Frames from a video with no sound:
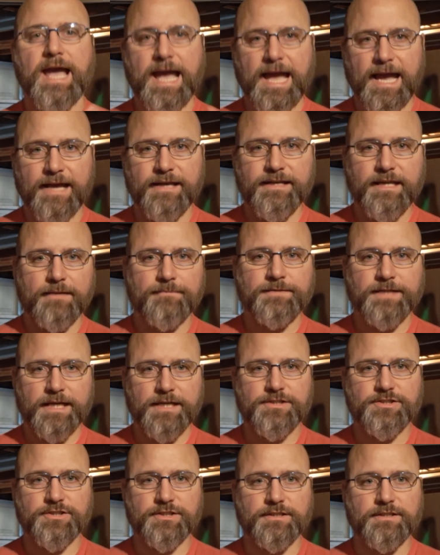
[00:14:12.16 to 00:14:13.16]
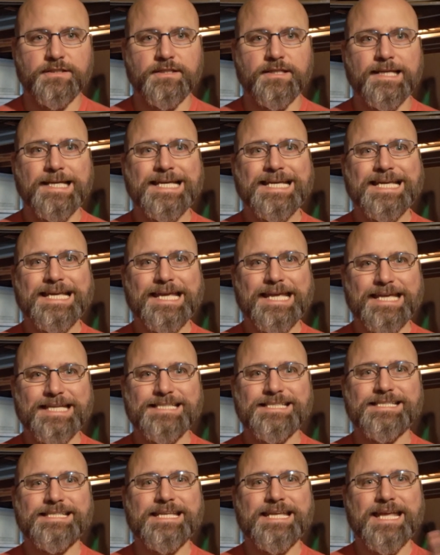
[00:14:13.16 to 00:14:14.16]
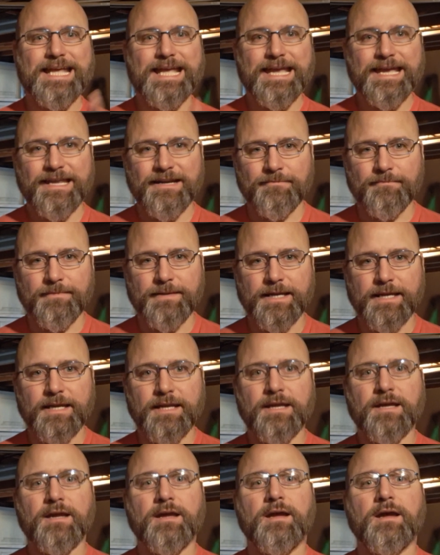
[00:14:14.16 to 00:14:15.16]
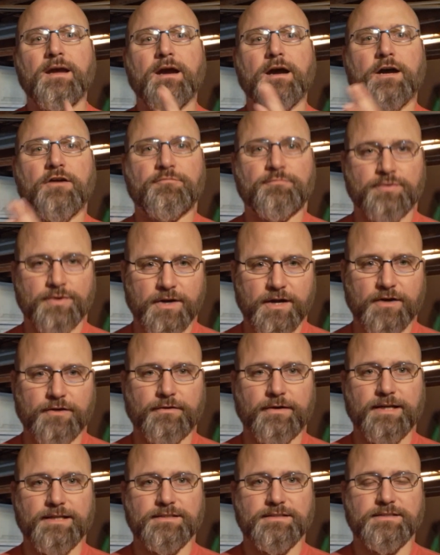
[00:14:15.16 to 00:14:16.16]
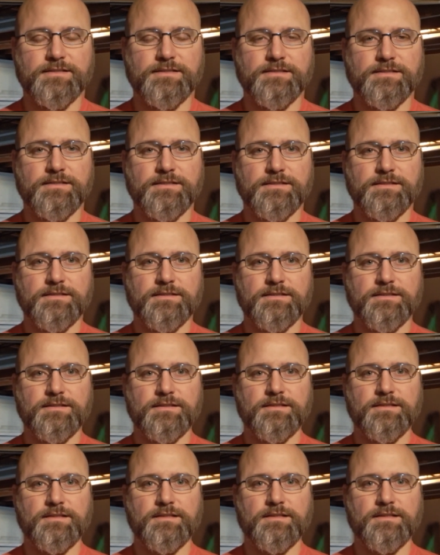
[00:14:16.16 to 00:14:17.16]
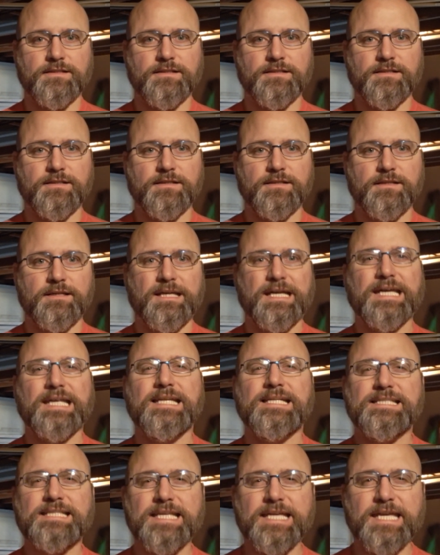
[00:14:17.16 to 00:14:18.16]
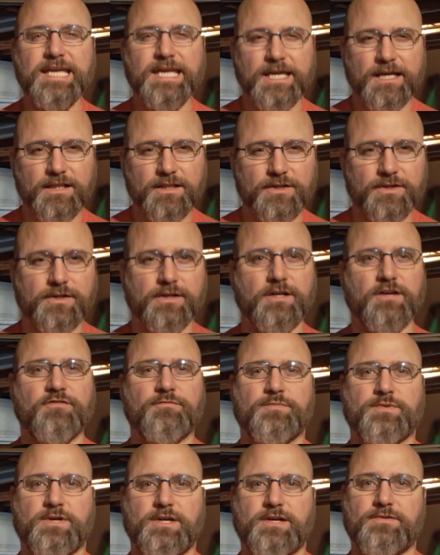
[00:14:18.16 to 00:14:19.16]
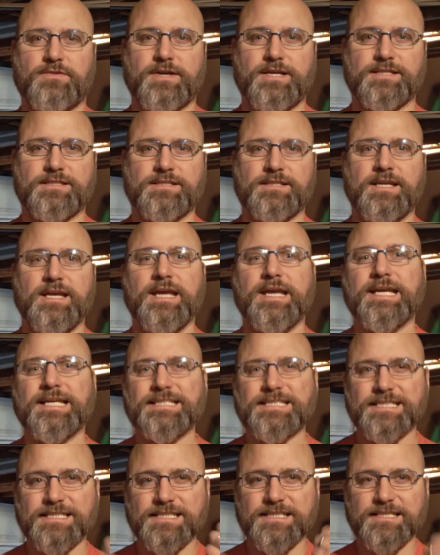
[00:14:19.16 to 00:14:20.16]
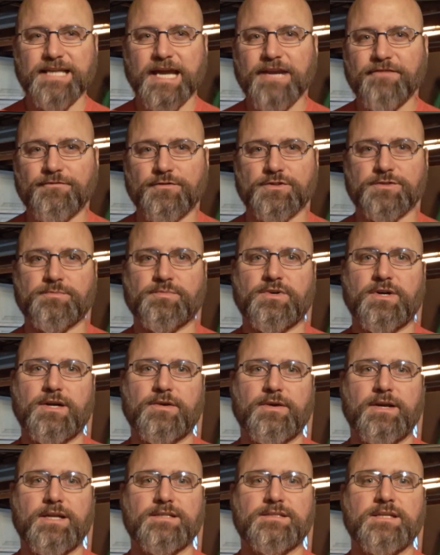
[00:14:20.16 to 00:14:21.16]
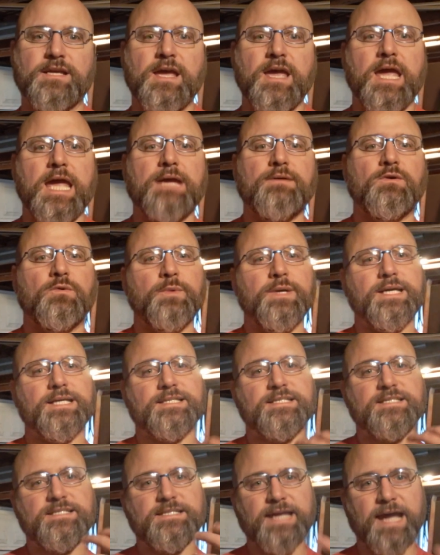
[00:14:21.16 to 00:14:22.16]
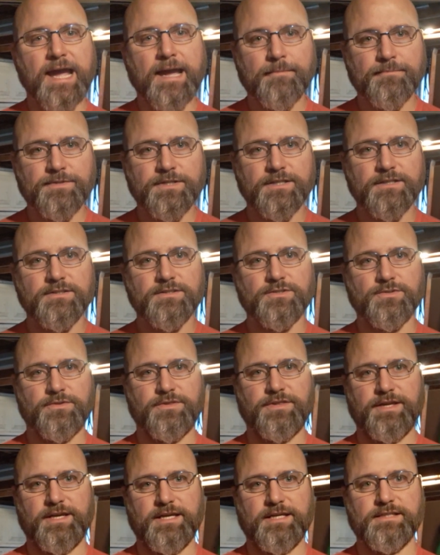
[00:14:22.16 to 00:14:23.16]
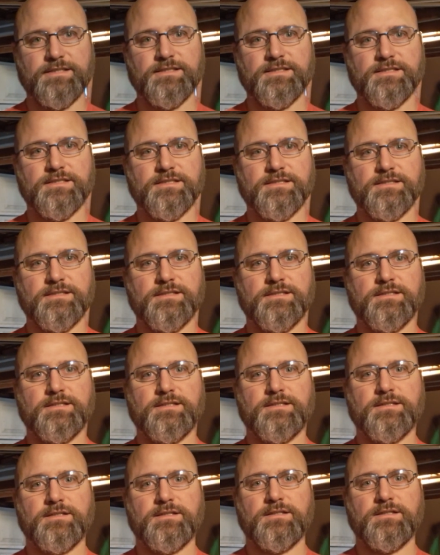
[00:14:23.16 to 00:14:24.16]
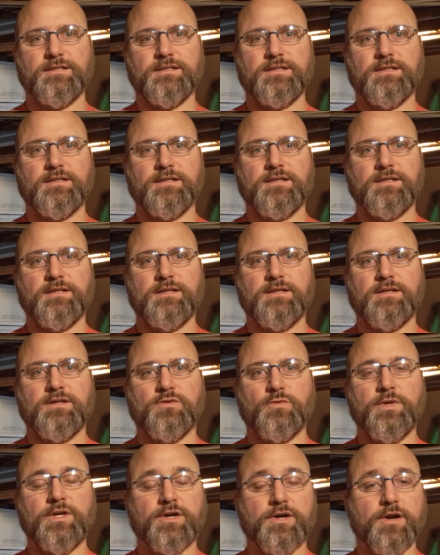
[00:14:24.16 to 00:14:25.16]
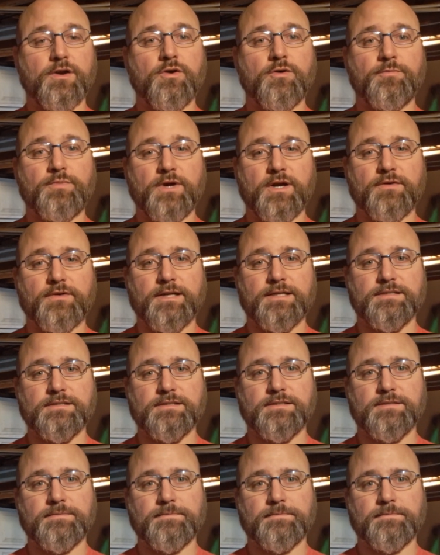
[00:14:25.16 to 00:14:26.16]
Adaptation is the enemy of progress. It is the killer of progress. It stifles progress. And when we adapt to things, we hurt our own progress.